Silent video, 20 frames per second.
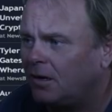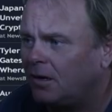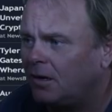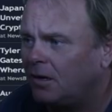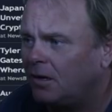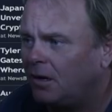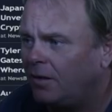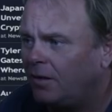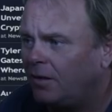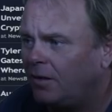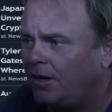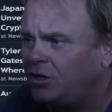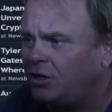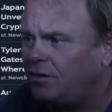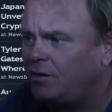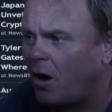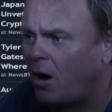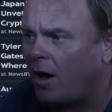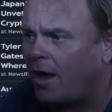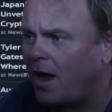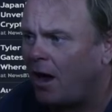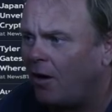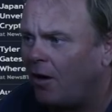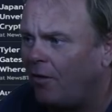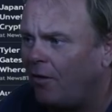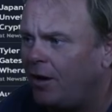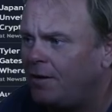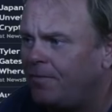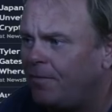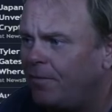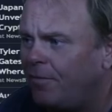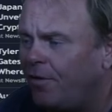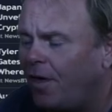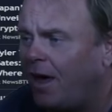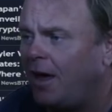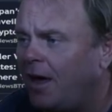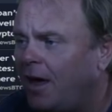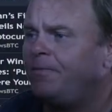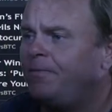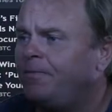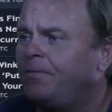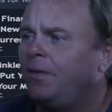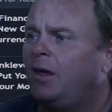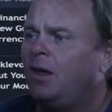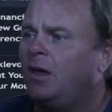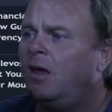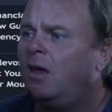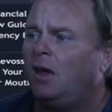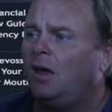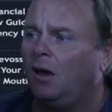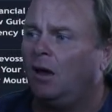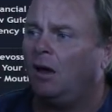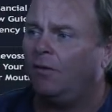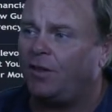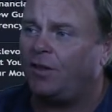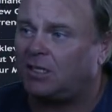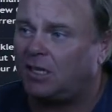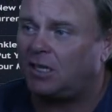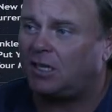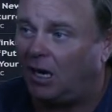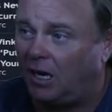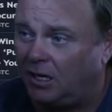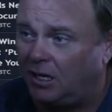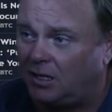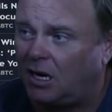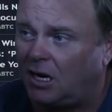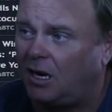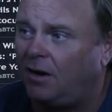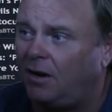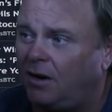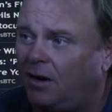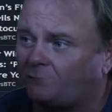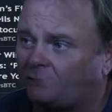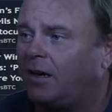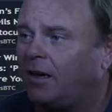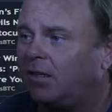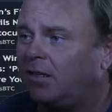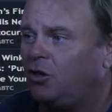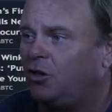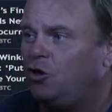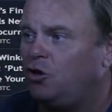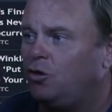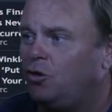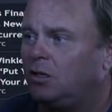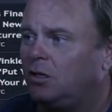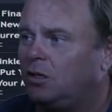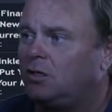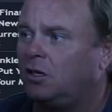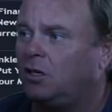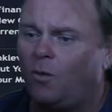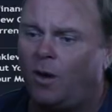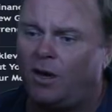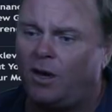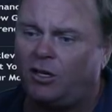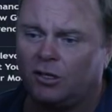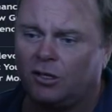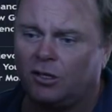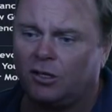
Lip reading: There's your buy area there. If this is, in fact, a new continuation.